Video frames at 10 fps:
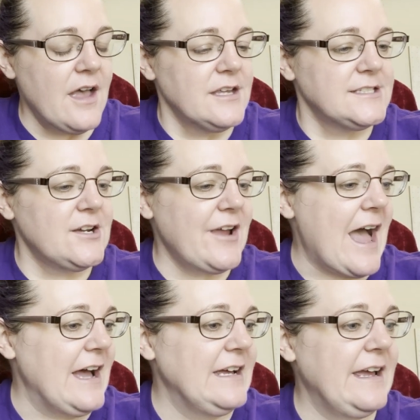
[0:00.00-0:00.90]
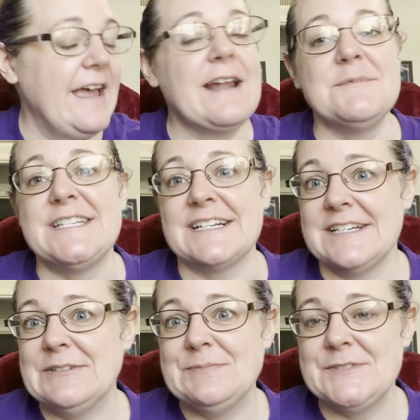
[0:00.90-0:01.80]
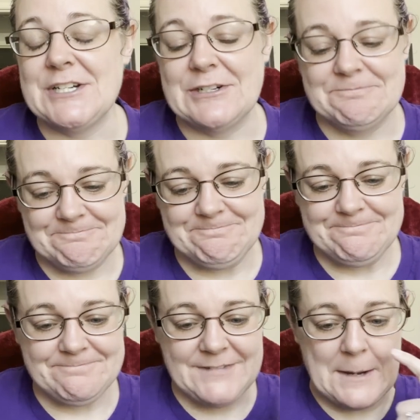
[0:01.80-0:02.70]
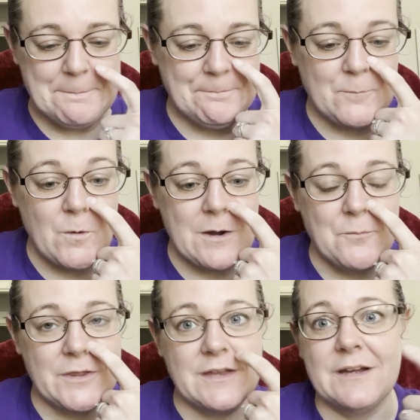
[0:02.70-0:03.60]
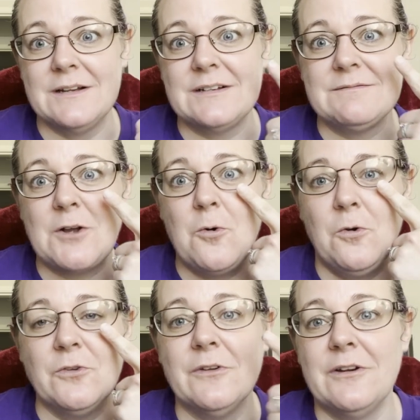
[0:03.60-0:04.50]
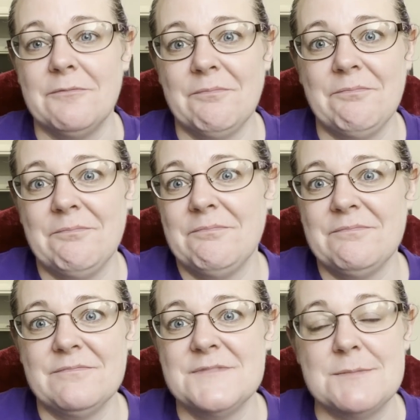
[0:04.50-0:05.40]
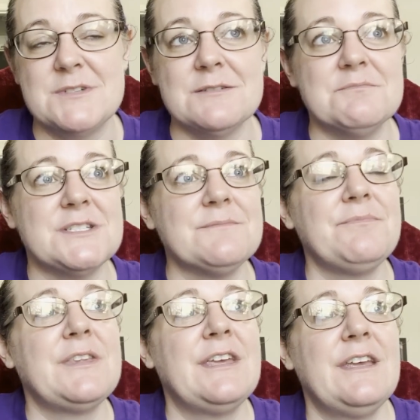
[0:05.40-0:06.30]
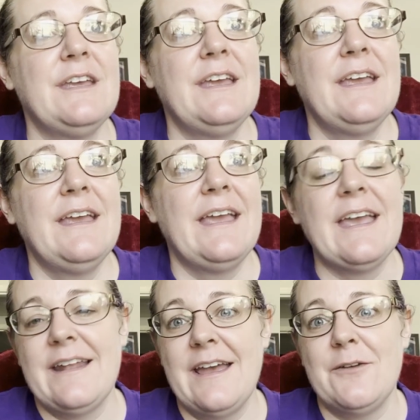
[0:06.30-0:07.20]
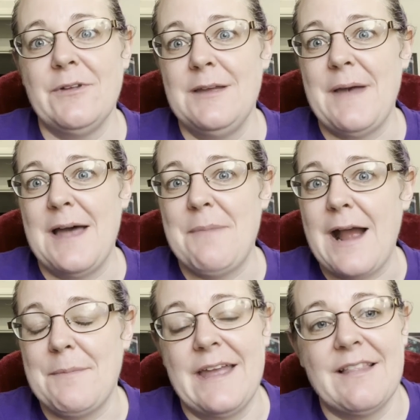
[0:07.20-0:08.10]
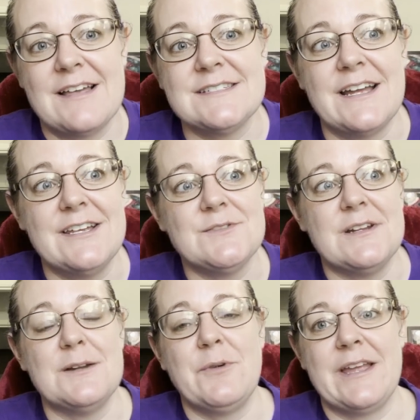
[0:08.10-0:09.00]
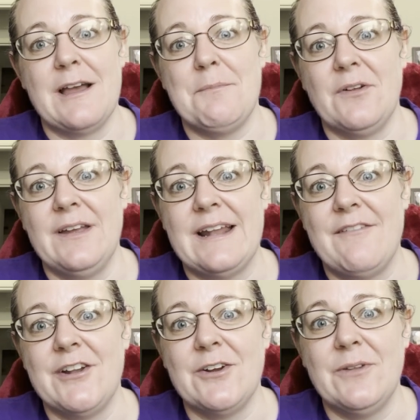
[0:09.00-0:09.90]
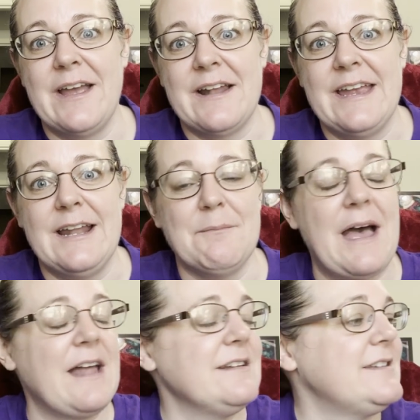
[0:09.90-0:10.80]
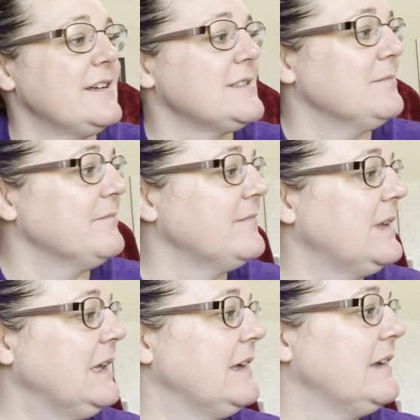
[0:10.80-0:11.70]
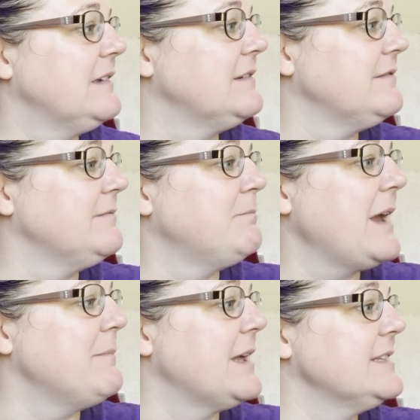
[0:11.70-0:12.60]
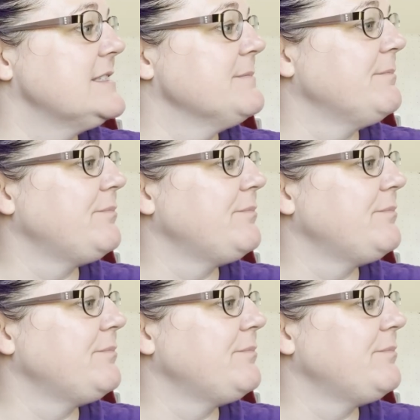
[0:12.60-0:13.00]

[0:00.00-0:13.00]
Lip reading: So yeah, and I'm sick. So yeah, woke up with a cold, symptoms. And I had a really bad back pain last night. So I ended up waking up early and having to go lay on a heating pad and take some pain meds.